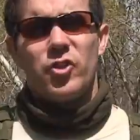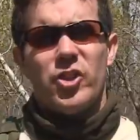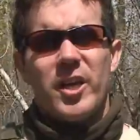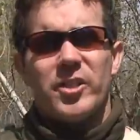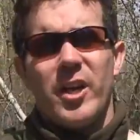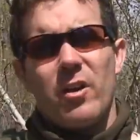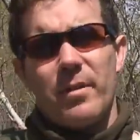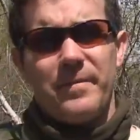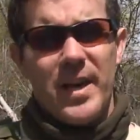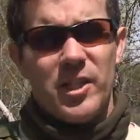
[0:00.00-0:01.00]
Check us out
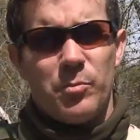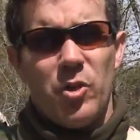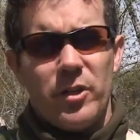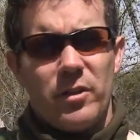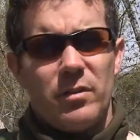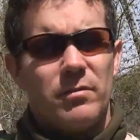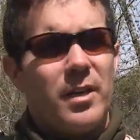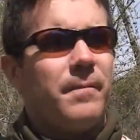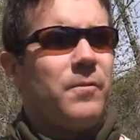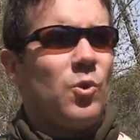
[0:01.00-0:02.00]
on Facebook.
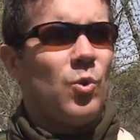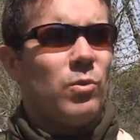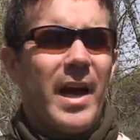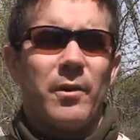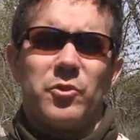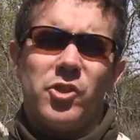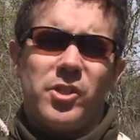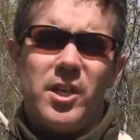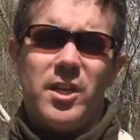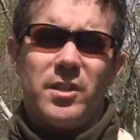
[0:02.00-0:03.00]
If you like what you
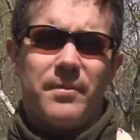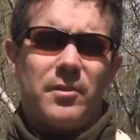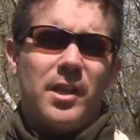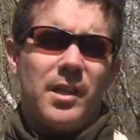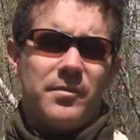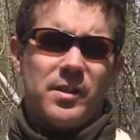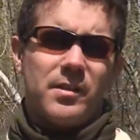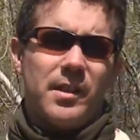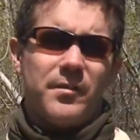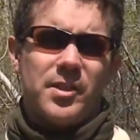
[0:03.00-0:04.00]
see, definitely give
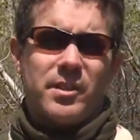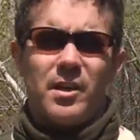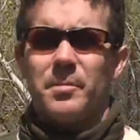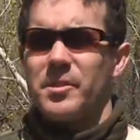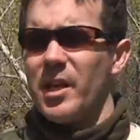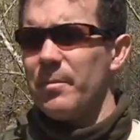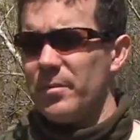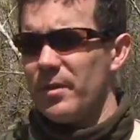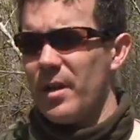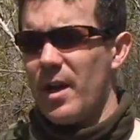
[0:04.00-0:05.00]
us a thumbs
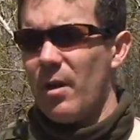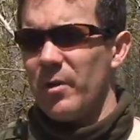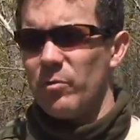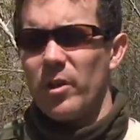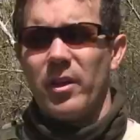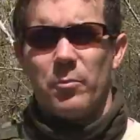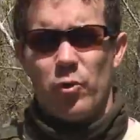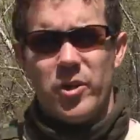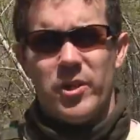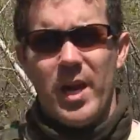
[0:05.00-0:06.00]
up. We'd really
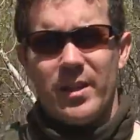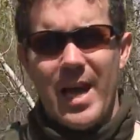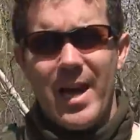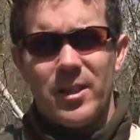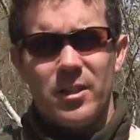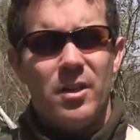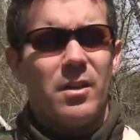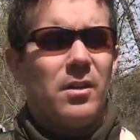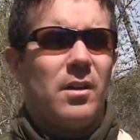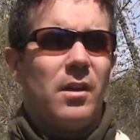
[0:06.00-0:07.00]
appreciate that.
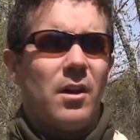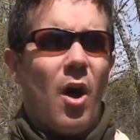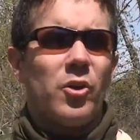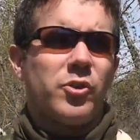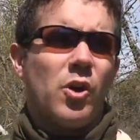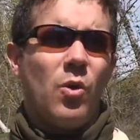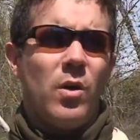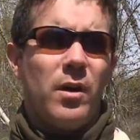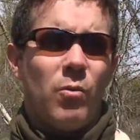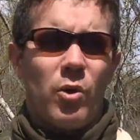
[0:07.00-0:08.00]
Also,
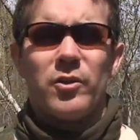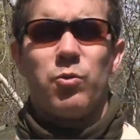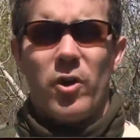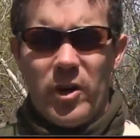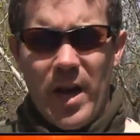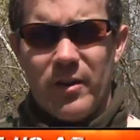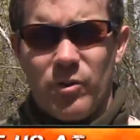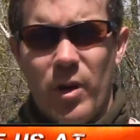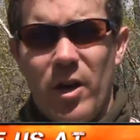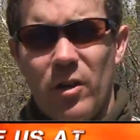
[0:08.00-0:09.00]
we're on Twitter now
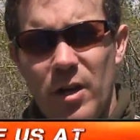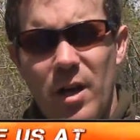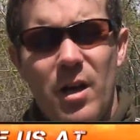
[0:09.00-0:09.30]
as well.